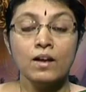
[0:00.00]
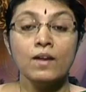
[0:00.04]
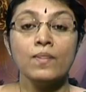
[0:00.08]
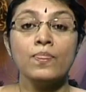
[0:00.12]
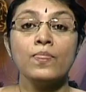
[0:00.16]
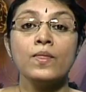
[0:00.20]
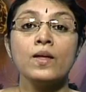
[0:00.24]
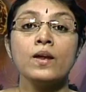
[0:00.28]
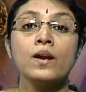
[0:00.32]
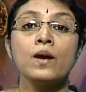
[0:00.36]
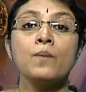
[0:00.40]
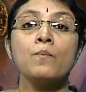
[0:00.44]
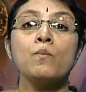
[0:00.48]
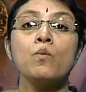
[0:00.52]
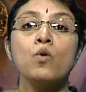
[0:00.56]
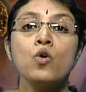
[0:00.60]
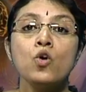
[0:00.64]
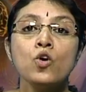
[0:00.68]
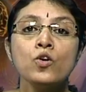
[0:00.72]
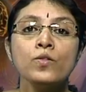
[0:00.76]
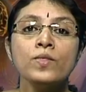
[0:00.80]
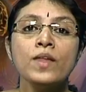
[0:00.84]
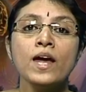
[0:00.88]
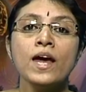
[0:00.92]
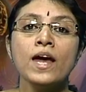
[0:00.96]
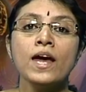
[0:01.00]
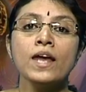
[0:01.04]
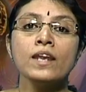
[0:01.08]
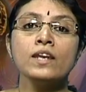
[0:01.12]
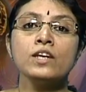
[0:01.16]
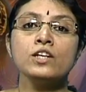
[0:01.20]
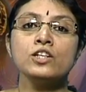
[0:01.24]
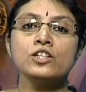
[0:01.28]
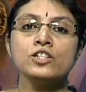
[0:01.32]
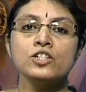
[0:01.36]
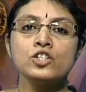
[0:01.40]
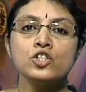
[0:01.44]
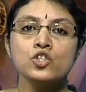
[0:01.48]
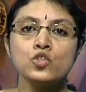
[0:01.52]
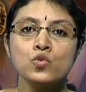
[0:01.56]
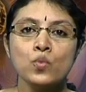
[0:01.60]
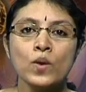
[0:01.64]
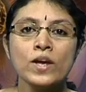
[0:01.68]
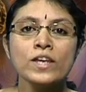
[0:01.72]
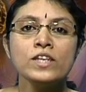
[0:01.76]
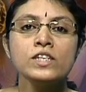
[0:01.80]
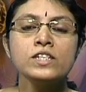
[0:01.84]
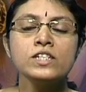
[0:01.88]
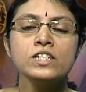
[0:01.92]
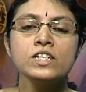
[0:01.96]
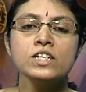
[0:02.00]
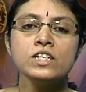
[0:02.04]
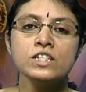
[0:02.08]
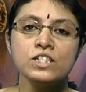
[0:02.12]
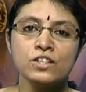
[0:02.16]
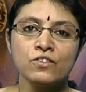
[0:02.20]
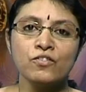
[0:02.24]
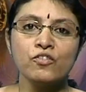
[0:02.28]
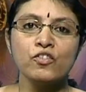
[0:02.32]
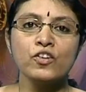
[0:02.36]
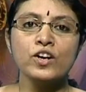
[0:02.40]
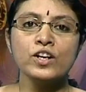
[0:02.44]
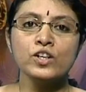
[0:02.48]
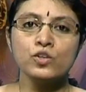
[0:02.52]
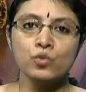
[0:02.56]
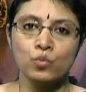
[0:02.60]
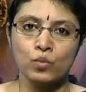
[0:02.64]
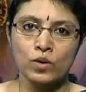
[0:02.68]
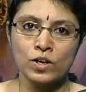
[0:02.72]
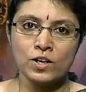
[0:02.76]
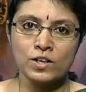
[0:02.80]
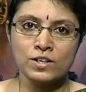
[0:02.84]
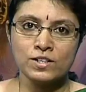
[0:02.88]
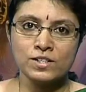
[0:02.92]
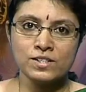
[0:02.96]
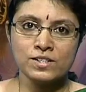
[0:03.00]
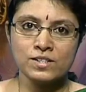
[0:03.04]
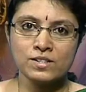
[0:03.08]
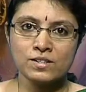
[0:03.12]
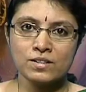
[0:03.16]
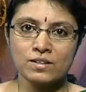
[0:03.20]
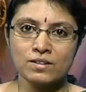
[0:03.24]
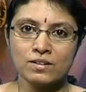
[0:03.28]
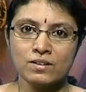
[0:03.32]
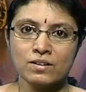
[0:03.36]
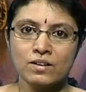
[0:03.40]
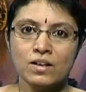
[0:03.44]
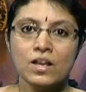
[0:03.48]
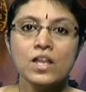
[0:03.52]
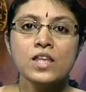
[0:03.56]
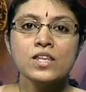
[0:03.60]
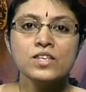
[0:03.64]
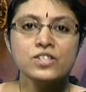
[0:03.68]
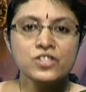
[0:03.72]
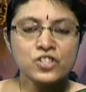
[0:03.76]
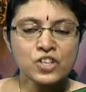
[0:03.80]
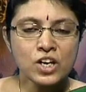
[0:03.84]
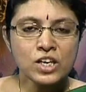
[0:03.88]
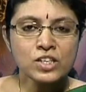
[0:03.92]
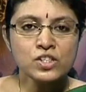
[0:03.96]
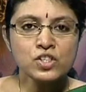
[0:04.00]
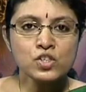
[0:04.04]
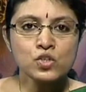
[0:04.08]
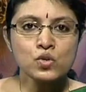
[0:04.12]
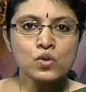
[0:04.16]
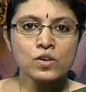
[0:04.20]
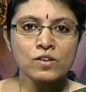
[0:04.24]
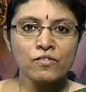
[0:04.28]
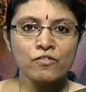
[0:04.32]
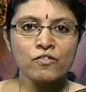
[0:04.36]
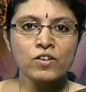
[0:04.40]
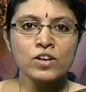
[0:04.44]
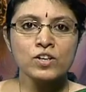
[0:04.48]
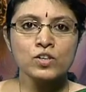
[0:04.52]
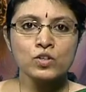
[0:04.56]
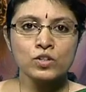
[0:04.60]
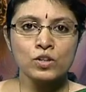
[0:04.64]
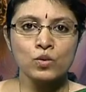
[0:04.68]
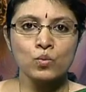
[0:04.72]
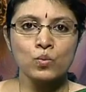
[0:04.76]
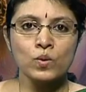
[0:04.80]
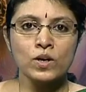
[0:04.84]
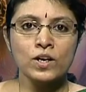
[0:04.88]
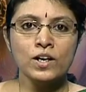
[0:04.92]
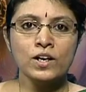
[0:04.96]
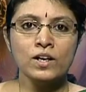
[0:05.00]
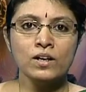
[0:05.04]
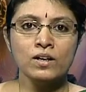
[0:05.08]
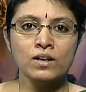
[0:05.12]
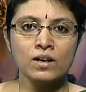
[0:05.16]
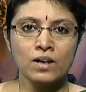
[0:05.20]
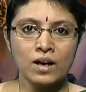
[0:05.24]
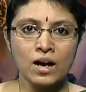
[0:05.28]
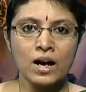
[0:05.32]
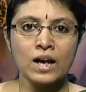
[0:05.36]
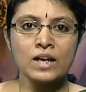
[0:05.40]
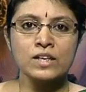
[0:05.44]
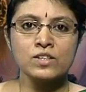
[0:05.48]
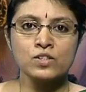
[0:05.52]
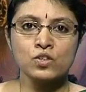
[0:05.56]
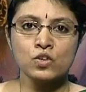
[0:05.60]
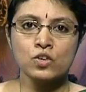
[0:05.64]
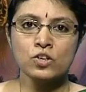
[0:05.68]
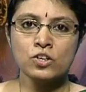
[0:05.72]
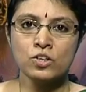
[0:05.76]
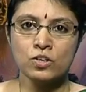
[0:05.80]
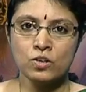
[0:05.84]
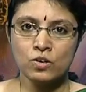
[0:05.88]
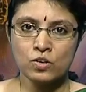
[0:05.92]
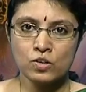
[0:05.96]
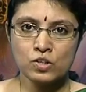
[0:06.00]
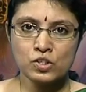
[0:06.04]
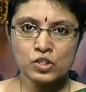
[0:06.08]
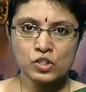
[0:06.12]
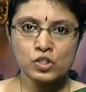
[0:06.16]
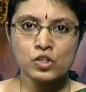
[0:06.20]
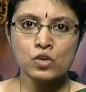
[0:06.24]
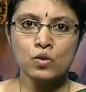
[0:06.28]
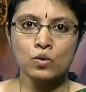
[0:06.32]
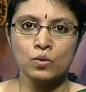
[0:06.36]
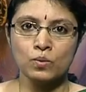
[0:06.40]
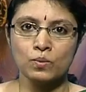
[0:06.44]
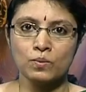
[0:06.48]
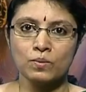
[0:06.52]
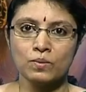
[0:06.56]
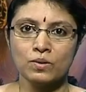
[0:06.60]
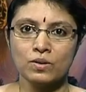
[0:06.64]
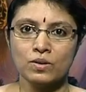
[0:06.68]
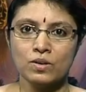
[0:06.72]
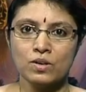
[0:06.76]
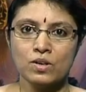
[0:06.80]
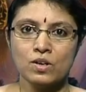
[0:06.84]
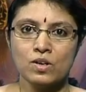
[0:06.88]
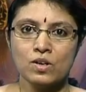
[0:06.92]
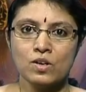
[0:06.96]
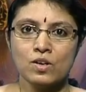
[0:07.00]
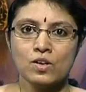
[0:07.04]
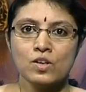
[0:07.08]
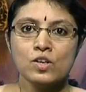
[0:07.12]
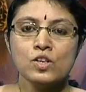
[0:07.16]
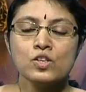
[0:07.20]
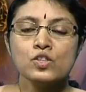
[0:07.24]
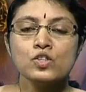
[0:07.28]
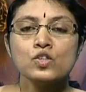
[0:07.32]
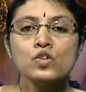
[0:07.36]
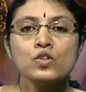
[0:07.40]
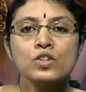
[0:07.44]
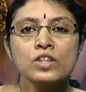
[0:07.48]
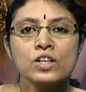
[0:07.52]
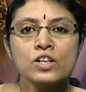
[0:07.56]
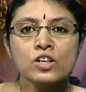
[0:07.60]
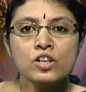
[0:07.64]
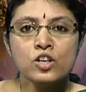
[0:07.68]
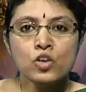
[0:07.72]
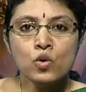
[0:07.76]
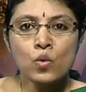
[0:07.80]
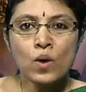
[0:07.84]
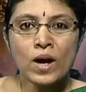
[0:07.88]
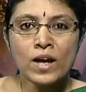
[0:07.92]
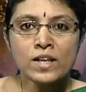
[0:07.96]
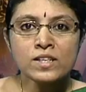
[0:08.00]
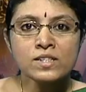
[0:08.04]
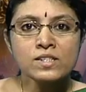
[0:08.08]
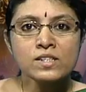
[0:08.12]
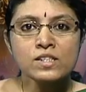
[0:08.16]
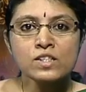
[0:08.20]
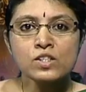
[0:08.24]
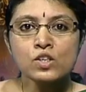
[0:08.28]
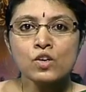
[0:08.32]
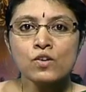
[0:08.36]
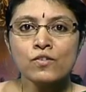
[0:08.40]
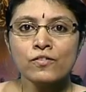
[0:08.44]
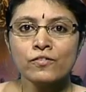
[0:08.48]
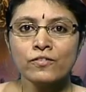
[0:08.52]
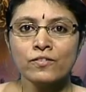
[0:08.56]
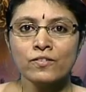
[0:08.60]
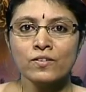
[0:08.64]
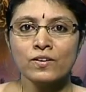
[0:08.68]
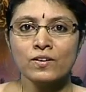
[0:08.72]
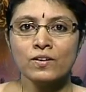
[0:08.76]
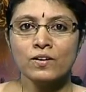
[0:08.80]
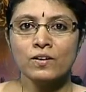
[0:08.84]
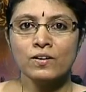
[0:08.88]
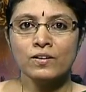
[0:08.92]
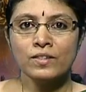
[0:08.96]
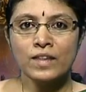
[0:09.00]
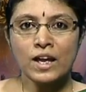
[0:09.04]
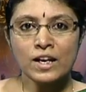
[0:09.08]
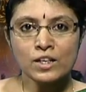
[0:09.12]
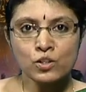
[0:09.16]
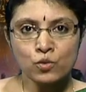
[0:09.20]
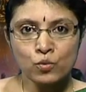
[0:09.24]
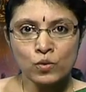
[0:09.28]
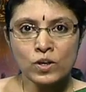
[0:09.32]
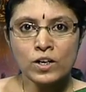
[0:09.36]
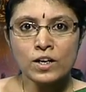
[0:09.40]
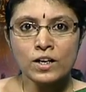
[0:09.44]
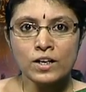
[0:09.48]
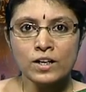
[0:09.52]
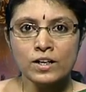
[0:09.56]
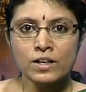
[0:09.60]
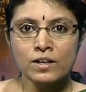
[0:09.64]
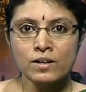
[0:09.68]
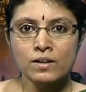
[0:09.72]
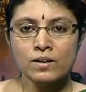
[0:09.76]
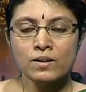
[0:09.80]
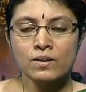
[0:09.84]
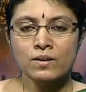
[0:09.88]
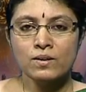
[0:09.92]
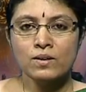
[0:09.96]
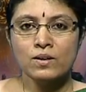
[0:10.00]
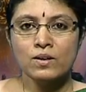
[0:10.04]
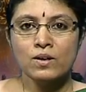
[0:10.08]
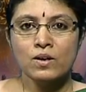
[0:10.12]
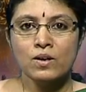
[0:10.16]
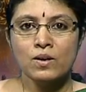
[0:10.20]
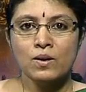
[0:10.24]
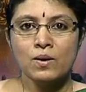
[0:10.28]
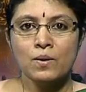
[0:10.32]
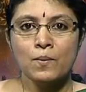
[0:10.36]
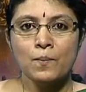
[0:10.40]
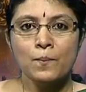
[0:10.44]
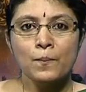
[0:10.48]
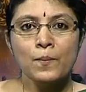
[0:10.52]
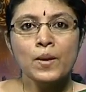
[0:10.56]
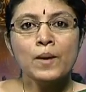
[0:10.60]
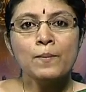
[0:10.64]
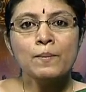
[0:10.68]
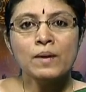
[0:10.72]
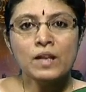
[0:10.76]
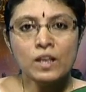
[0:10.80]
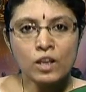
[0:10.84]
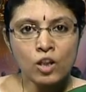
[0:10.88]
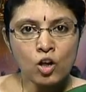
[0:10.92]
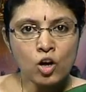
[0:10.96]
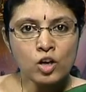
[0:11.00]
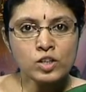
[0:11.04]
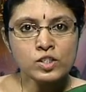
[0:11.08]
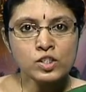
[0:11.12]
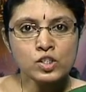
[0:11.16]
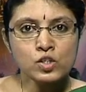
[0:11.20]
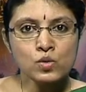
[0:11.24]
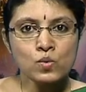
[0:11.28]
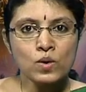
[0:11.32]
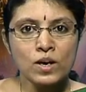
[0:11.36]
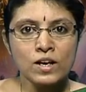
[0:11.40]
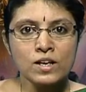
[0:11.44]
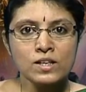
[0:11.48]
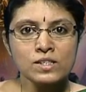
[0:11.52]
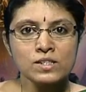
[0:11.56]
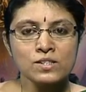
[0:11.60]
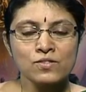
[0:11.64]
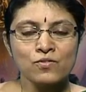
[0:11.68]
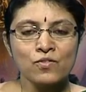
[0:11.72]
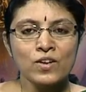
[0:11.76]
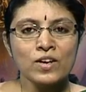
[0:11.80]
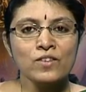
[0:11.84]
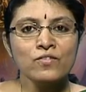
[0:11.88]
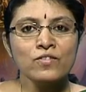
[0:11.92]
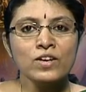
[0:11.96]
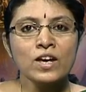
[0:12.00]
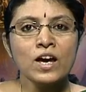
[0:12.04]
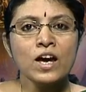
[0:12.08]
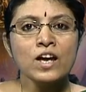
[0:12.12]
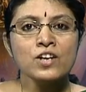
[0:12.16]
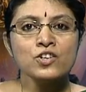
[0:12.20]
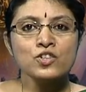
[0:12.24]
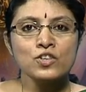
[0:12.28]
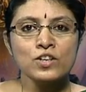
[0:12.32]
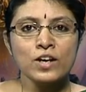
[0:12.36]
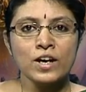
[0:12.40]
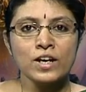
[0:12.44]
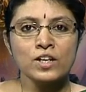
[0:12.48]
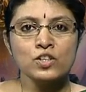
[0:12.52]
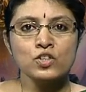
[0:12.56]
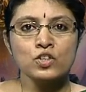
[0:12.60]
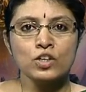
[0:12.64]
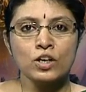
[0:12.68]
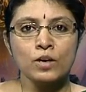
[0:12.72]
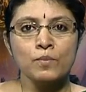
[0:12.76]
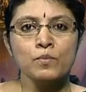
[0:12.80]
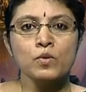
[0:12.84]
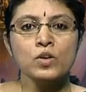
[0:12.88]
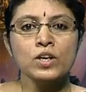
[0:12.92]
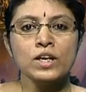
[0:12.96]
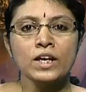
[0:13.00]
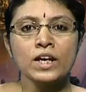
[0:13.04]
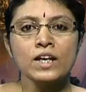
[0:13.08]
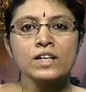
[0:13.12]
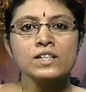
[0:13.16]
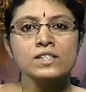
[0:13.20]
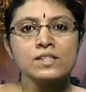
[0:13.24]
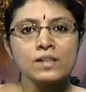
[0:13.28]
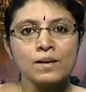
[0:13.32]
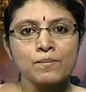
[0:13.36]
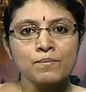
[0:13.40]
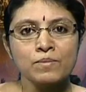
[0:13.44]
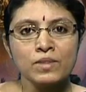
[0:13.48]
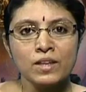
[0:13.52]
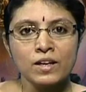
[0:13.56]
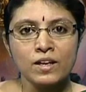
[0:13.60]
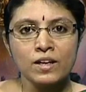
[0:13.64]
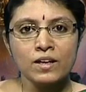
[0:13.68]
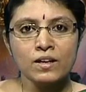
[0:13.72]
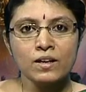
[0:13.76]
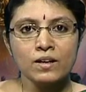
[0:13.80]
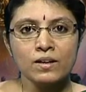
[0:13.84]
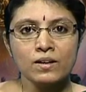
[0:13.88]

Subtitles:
there are more than 20 different words just to refer to the word ice or snow. So, the nuances of that word may be lost to us when we are trying to communicate something.